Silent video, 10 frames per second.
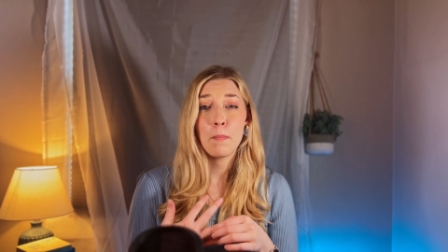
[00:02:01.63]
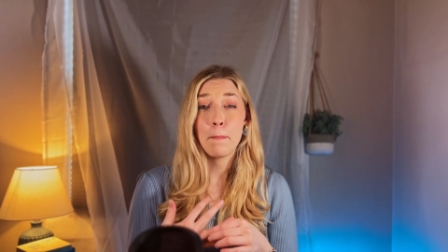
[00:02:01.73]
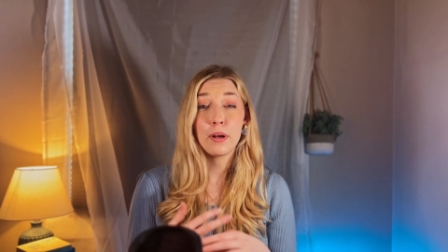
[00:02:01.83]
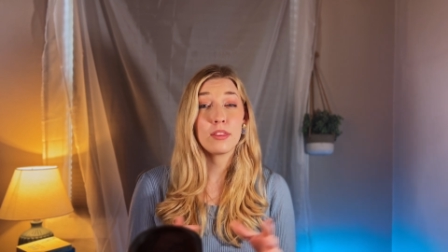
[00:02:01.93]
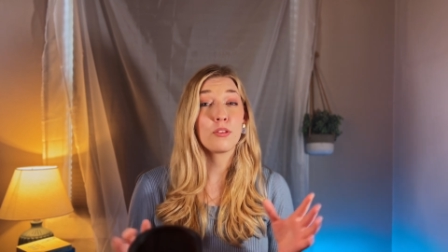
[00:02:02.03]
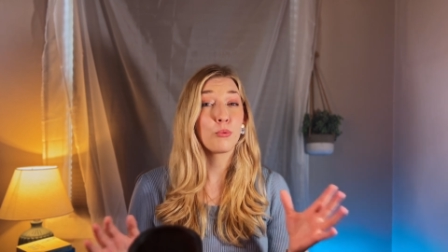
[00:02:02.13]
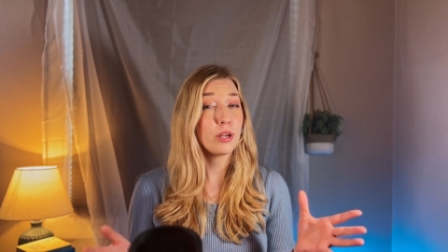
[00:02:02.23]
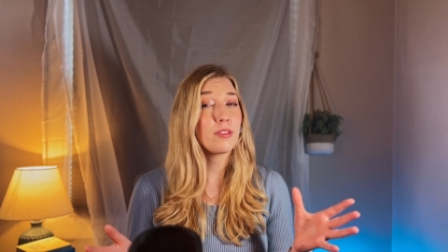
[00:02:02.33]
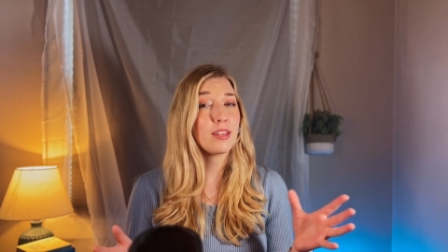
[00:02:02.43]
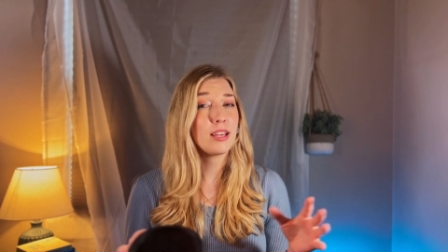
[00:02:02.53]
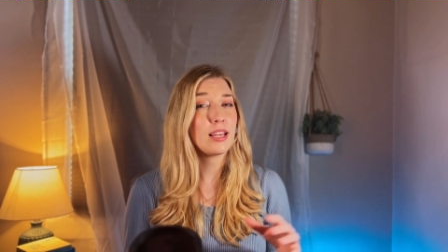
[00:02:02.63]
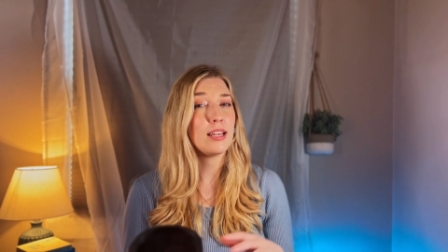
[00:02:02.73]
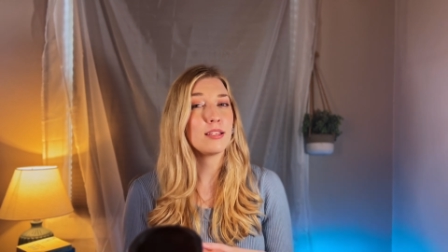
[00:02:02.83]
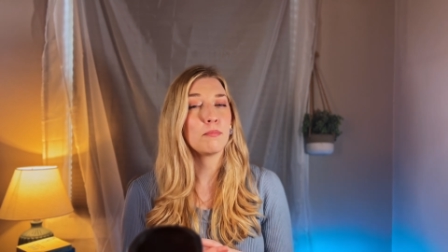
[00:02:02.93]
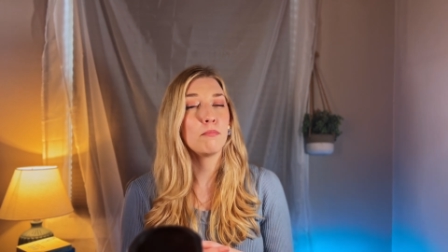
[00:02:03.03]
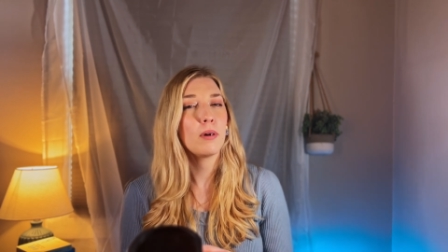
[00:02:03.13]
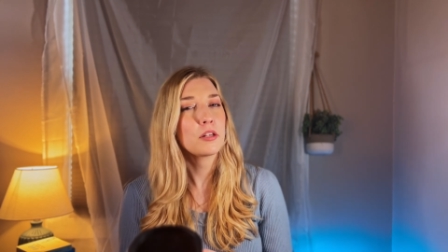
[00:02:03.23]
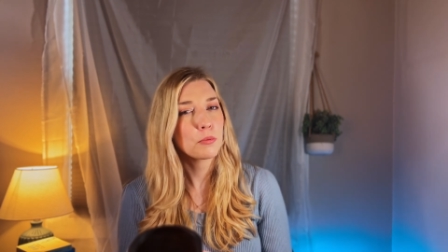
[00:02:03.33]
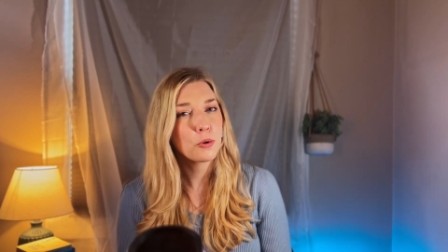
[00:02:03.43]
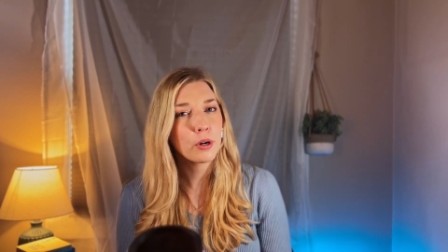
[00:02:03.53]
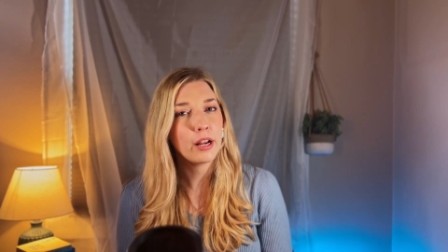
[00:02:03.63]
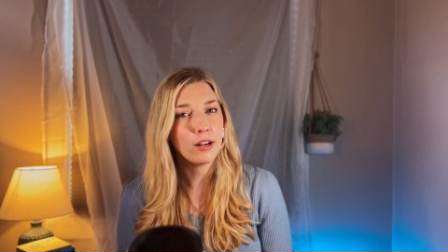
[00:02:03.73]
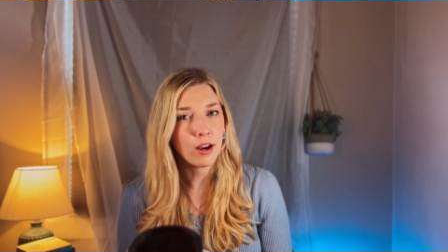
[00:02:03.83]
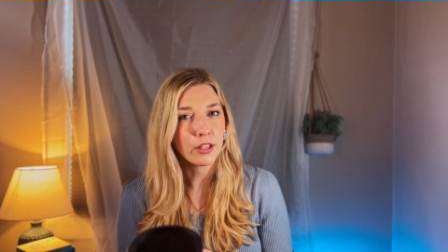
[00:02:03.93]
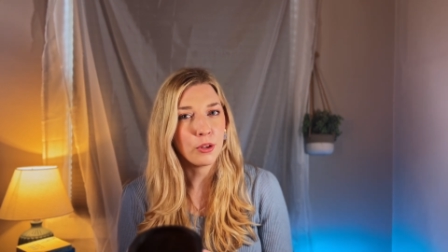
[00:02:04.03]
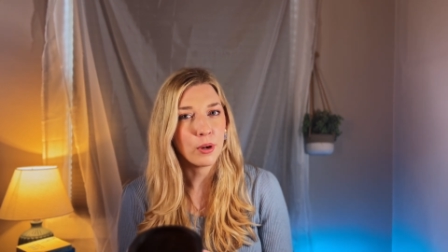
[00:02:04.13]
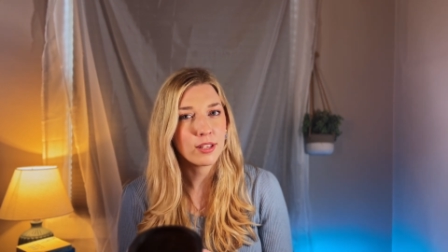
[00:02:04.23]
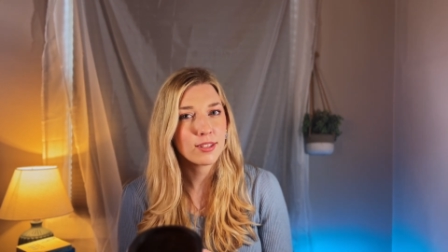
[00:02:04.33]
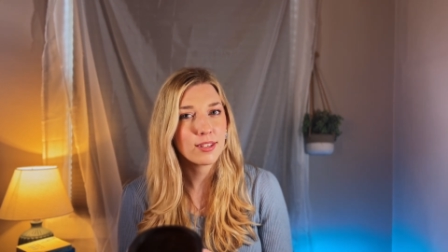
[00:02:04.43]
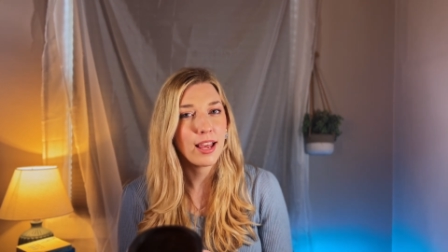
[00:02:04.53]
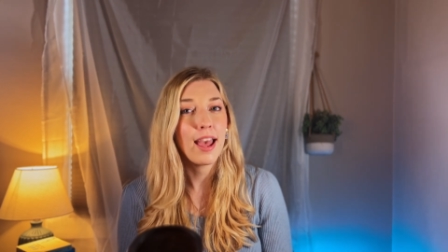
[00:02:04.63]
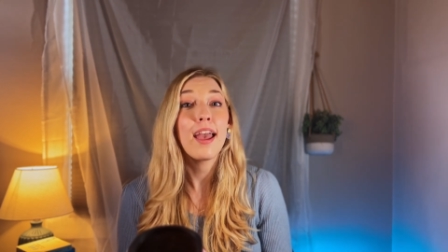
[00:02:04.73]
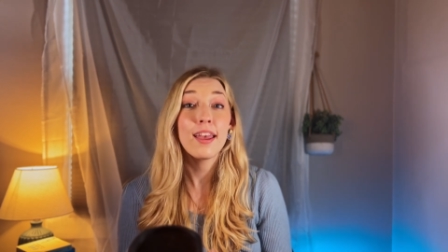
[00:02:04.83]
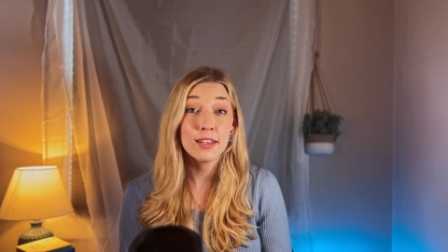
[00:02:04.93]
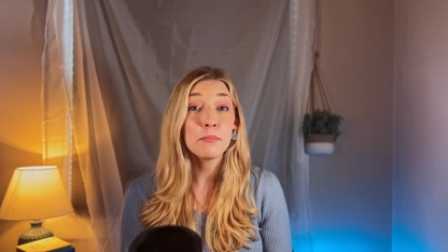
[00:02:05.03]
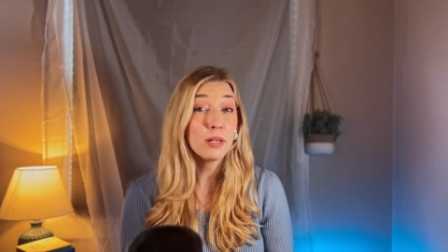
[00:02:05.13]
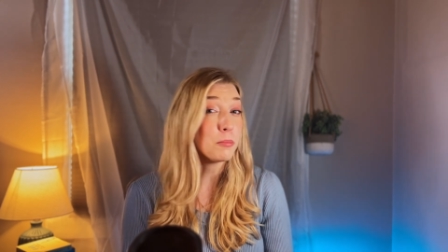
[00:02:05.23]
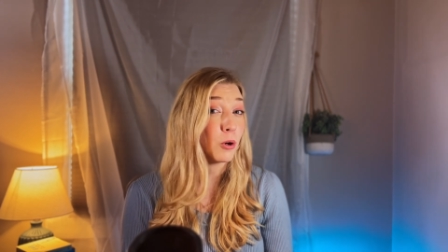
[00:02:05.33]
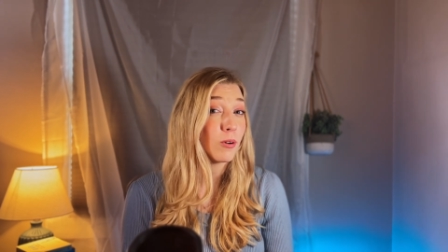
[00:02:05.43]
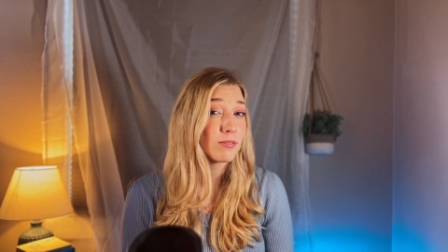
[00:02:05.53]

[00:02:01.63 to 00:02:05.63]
but the real thing is much more innocuous and minimal.